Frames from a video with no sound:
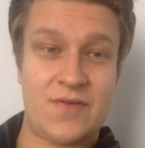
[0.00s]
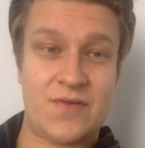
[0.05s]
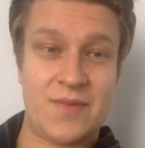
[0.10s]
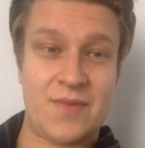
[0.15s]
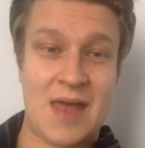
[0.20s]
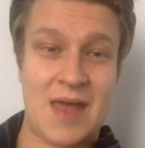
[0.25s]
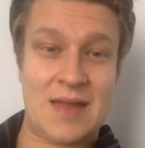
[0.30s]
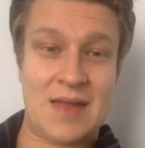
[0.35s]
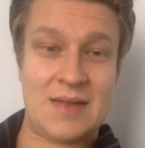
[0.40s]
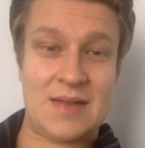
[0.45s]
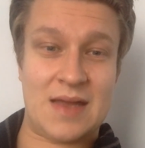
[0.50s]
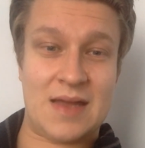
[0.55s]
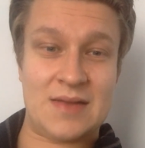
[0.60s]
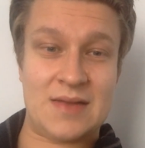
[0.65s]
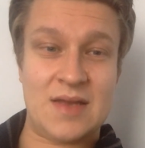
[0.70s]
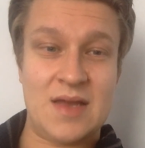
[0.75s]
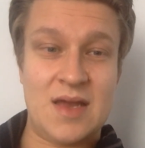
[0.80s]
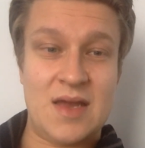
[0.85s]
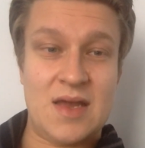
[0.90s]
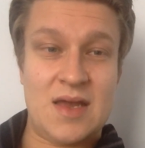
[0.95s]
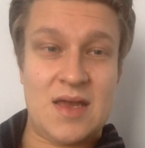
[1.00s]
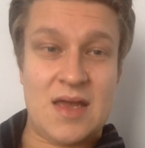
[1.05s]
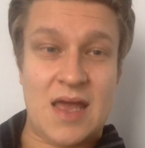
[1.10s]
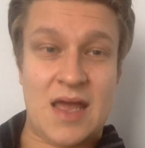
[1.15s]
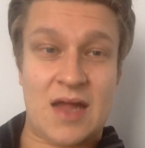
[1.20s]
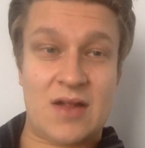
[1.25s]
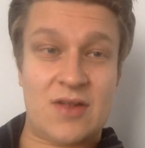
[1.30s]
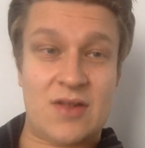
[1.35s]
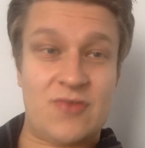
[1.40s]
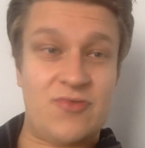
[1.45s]
from then, and
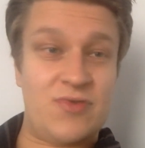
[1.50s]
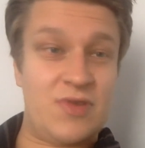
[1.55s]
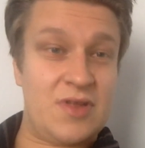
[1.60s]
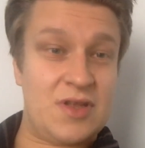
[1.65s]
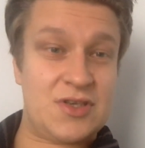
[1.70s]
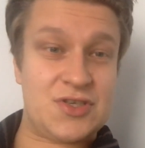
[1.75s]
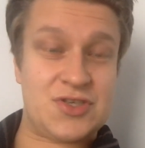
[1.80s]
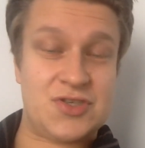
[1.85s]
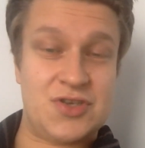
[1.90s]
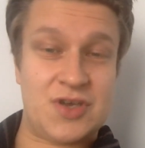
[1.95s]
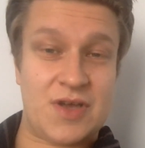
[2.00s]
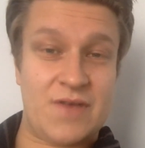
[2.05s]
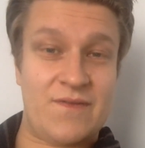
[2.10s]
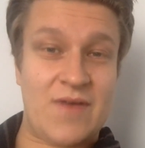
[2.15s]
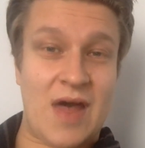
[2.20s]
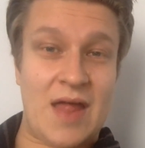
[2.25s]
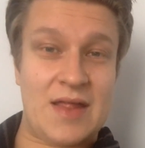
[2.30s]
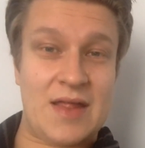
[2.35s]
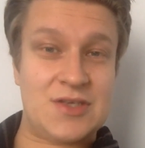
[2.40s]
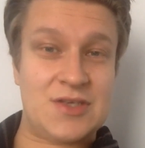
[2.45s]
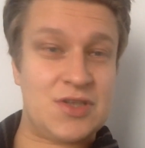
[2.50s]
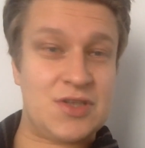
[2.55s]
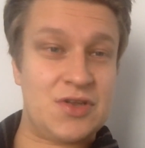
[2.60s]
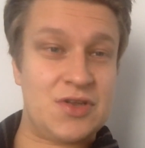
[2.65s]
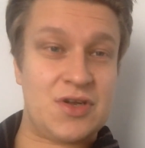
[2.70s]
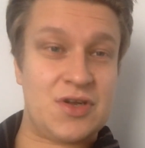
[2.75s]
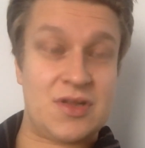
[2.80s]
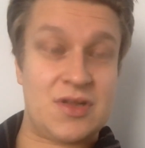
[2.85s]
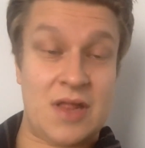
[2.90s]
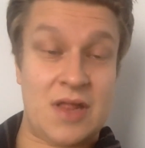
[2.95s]
England really just took advantage and
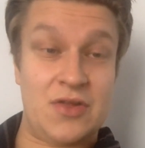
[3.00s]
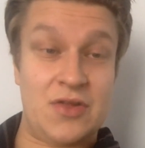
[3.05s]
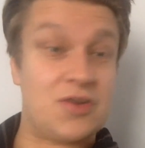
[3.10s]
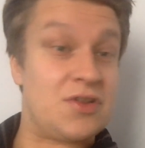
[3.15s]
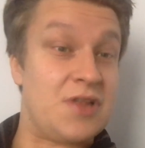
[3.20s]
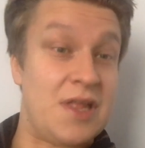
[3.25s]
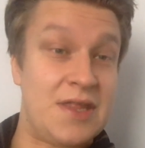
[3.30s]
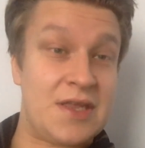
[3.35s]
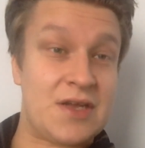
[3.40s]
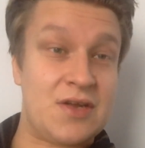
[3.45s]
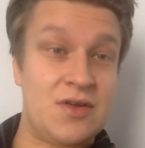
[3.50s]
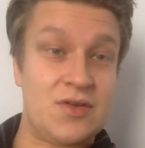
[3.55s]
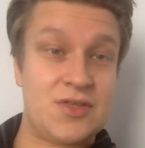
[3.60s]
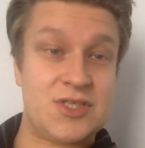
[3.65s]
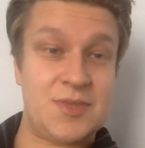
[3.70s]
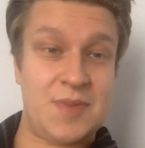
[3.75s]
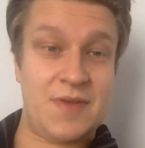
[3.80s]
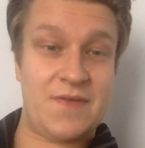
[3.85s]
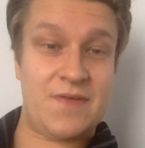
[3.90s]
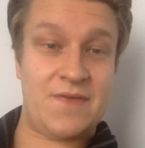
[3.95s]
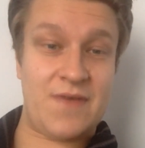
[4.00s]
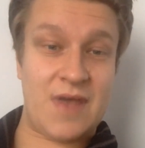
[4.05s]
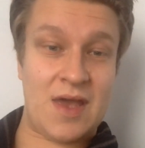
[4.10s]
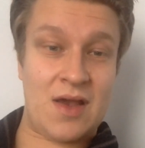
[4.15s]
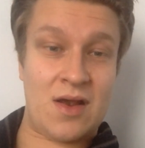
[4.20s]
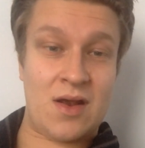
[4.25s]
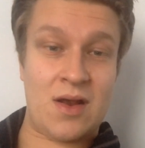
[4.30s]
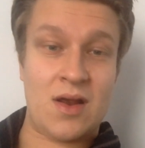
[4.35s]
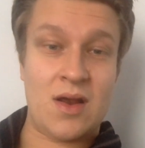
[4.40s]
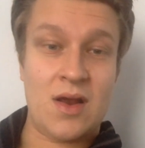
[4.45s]
looked clinical, to be
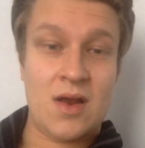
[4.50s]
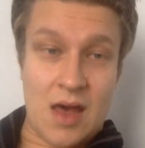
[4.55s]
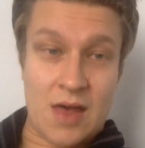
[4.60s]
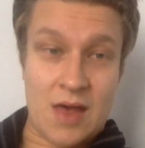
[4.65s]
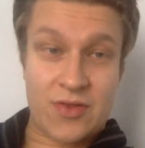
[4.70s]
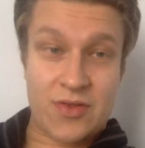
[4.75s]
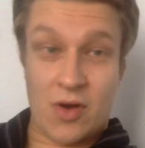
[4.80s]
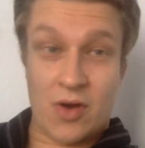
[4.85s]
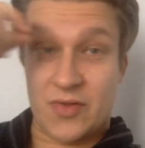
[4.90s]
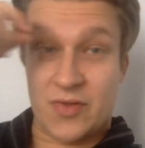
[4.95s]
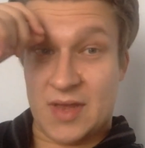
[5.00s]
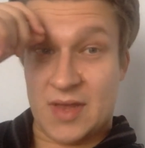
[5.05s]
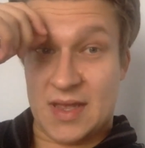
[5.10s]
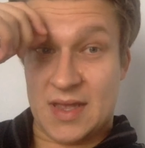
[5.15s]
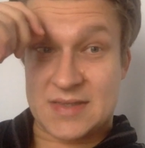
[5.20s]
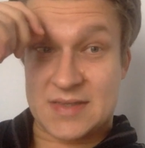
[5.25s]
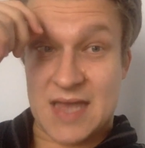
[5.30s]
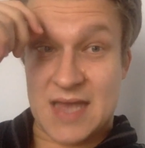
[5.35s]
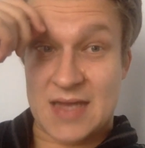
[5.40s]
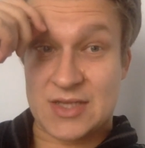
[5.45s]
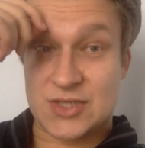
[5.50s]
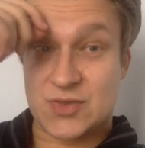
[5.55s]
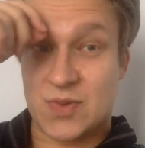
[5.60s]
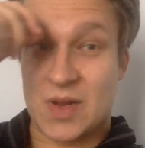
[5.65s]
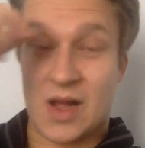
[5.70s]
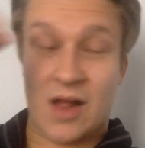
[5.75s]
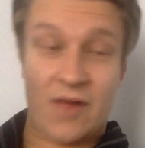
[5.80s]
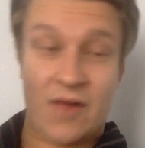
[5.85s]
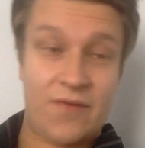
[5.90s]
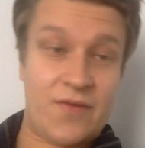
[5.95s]
fair. I thought the
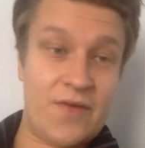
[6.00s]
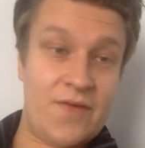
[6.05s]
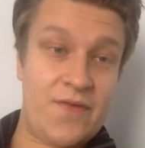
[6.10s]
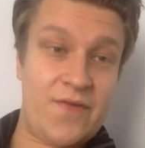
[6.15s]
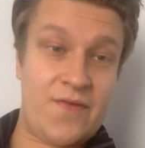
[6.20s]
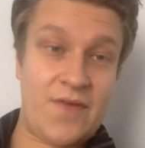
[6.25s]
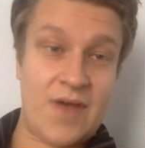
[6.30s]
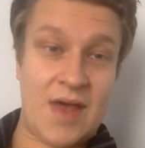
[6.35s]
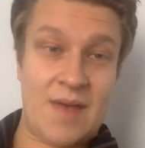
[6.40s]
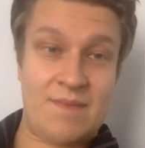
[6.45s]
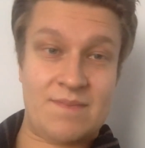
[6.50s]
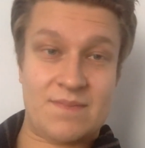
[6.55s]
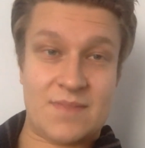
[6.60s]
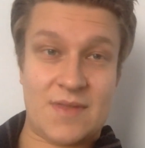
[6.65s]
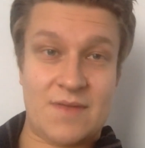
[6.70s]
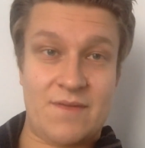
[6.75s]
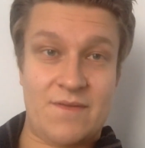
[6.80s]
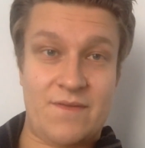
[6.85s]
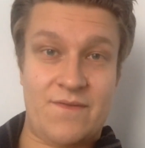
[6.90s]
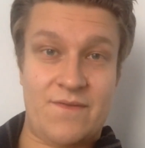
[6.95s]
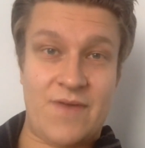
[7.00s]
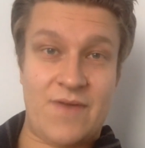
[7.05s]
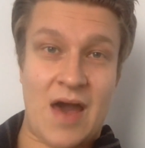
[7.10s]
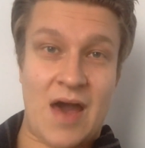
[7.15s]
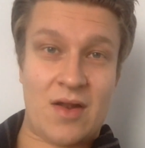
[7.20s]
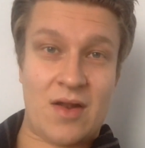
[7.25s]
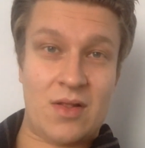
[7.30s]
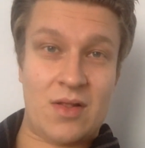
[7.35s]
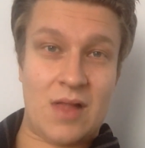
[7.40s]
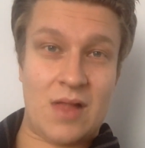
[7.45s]
10-12 of
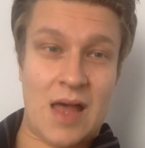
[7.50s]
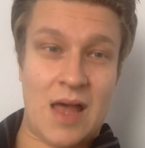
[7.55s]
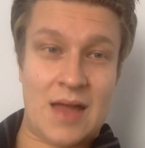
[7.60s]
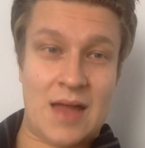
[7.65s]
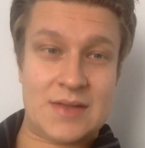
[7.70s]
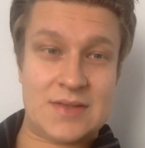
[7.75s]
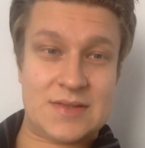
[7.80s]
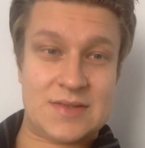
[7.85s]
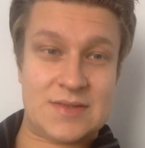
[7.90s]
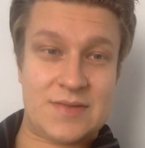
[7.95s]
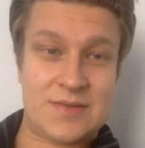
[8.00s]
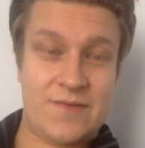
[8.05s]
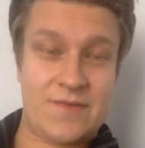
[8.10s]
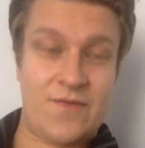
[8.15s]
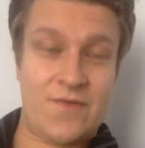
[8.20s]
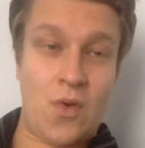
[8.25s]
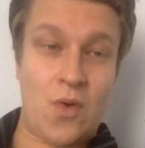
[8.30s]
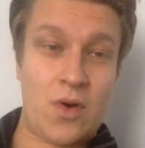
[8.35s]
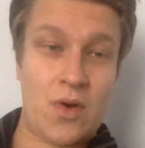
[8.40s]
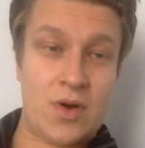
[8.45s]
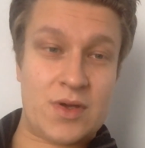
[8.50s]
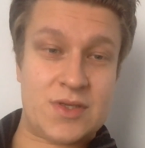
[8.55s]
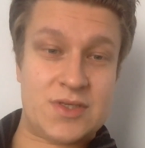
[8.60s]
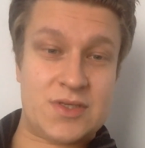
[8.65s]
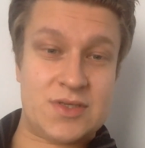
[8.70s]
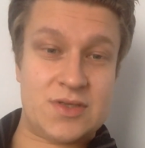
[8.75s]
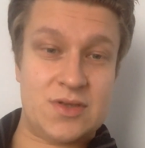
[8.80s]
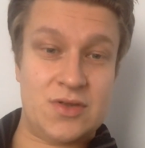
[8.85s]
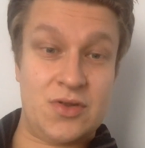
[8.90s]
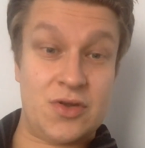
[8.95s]
Farrell and Ford
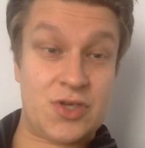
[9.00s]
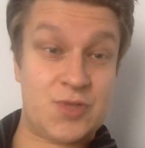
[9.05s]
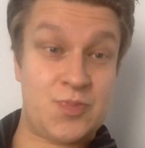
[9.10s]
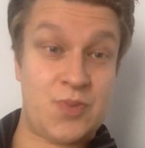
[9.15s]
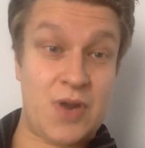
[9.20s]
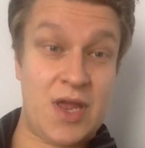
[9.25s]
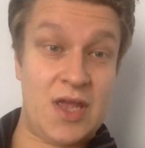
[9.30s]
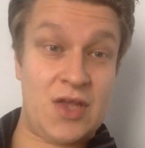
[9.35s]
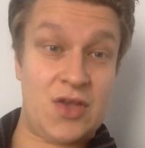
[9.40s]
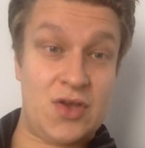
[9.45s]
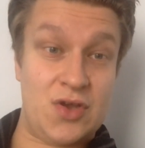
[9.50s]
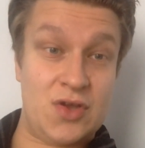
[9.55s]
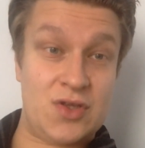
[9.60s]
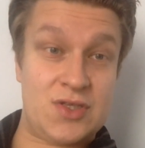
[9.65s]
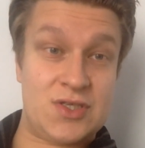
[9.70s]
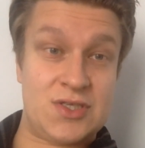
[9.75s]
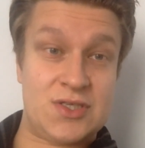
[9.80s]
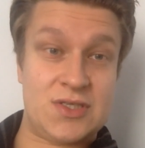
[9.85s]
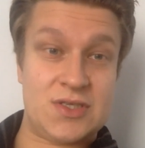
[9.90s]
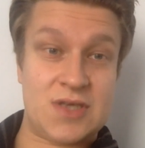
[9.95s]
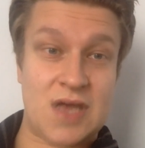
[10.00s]
looked pretty good.